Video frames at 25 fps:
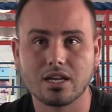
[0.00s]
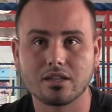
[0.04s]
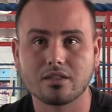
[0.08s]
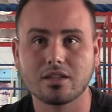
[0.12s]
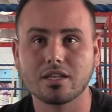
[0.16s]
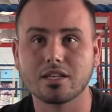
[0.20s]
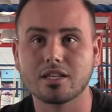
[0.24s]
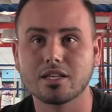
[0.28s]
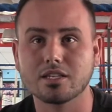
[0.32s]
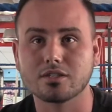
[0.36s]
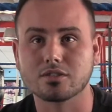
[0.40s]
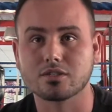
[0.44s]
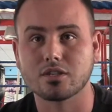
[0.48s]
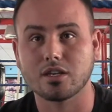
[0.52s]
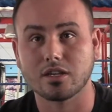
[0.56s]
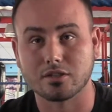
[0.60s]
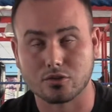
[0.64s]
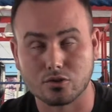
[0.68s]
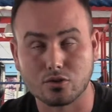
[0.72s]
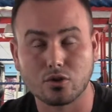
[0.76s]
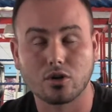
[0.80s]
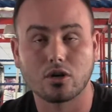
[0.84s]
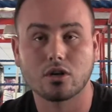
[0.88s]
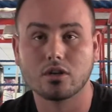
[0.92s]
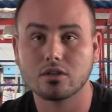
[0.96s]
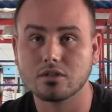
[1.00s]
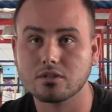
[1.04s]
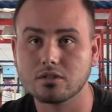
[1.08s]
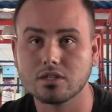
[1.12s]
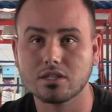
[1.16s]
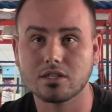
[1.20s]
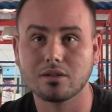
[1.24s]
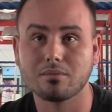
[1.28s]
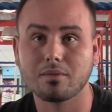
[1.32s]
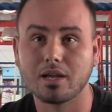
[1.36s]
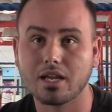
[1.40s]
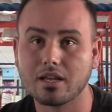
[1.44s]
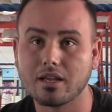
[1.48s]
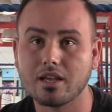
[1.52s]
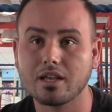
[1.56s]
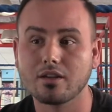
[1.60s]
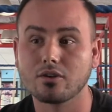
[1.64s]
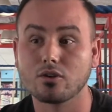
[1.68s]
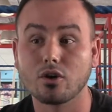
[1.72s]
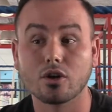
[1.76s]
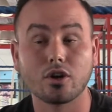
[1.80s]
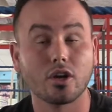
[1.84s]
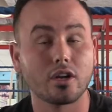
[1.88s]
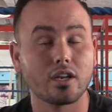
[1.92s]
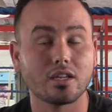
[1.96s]
I think he's a star in the
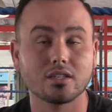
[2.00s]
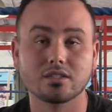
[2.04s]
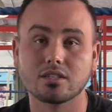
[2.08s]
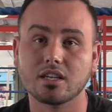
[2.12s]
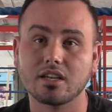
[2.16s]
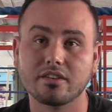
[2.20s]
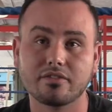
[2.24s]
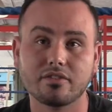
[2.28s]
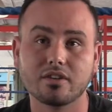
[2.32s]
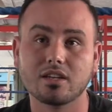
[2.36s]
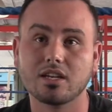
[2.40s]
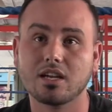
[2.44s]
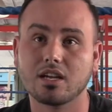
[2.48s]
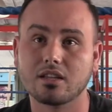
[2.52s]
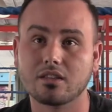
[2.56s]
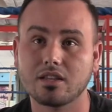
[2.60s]
making, not only in South Africa.